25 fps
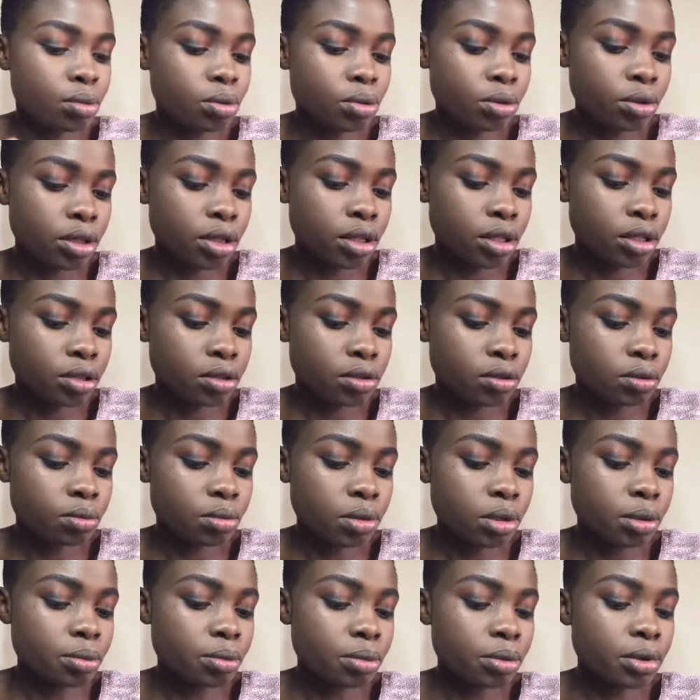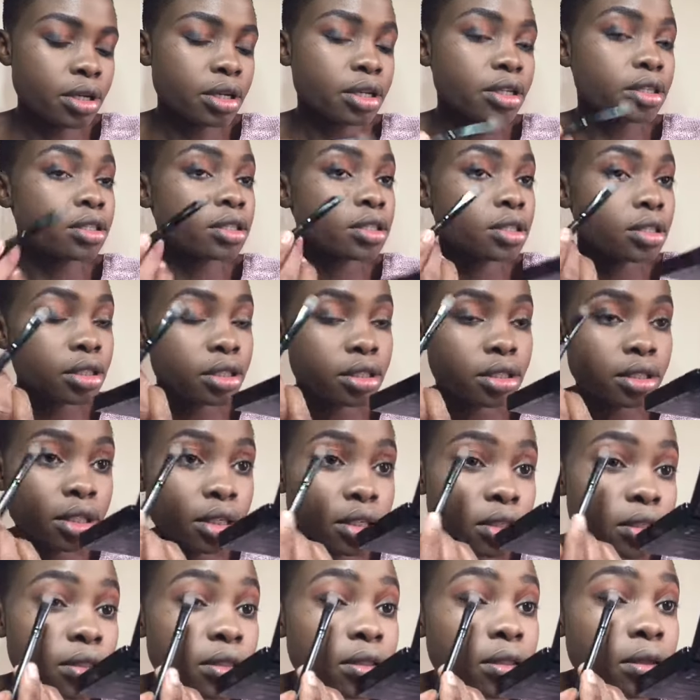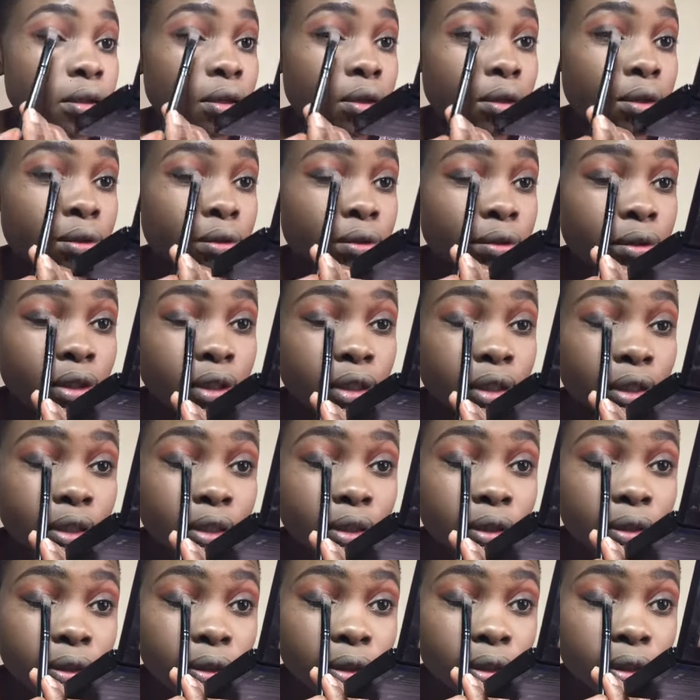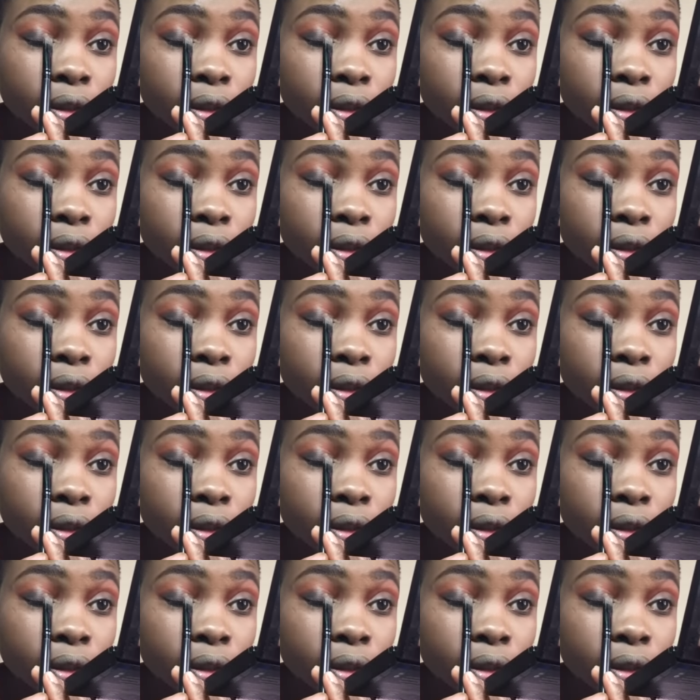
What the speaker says: Put that on my brush and just go in